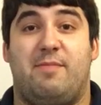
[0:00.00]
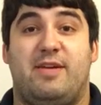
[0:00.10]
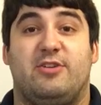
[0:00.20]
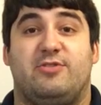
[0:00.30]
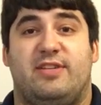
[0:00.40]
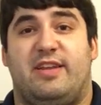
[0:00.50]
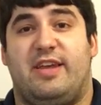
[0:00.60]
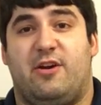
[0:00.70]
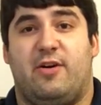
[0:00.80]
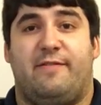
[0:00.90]
I'd be interested to
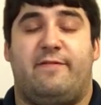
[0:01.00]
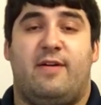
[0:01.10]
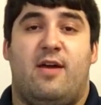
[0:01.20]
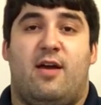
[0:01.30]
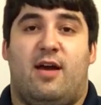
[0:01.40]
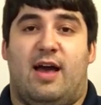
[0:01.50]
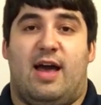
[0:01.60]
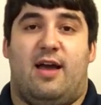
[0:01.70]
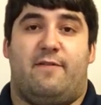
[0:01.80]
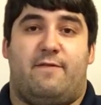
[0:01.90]
hear
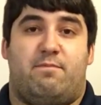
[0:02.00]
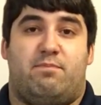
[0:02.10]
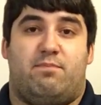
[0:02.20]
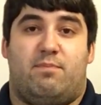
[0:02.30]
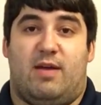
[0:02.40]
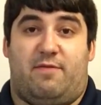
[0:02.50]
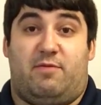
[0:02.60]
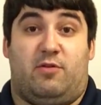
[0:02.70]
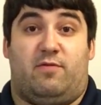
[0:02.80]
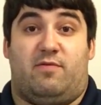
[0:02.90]
if
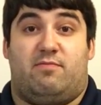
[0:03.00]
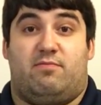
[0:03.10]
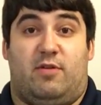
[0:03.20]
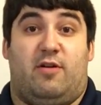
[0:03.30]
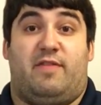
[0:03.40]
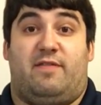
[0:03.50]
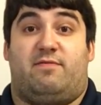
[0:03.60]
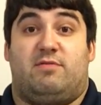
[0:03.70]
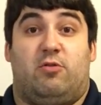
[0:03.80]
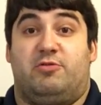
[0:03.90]
you've they've
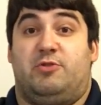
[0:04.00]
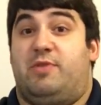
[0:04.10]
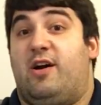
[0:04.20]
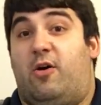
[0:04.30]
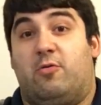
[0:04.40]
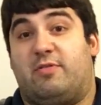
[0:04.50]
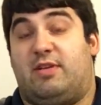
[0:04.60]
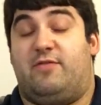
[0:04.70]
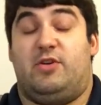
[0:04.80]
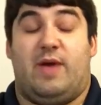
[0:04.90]
told you no or
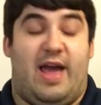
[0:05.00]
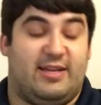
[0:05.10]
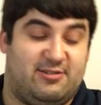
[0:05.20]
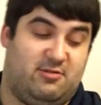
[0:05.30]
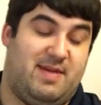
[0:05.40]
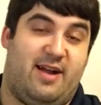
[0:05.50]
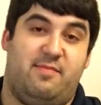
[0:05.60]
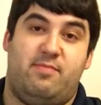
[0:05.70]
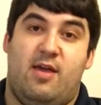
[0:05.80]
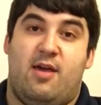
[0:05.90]
given you a hassle about
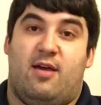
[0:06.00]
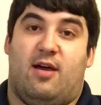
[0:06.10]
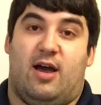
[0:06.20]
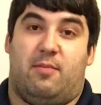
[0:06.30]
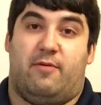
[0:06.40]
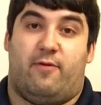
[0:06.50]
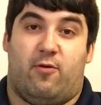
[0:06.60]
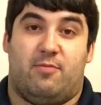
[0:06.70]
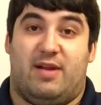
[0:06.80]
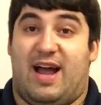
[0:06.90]
it
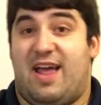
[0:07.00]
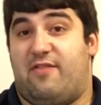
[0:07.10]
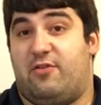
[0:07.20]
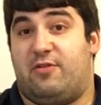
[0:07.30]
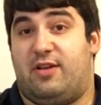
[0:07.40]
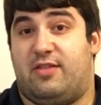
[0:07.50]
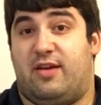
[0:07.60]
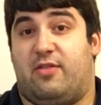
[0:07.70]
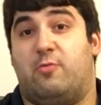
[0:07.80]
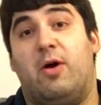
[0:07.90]
before, but I haven't heard
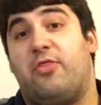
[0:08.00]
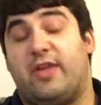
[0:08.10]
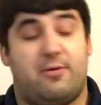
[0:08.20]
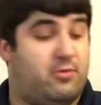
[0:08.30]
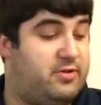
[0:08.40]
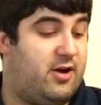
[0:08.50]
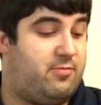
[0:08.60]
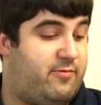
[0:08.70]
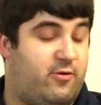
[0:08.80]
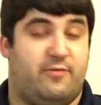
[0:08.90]
anything. The one thing I will
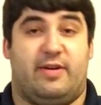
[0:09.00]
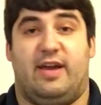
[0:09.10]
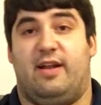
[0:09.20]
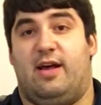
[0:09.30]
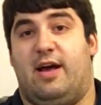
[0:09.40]
note before I forget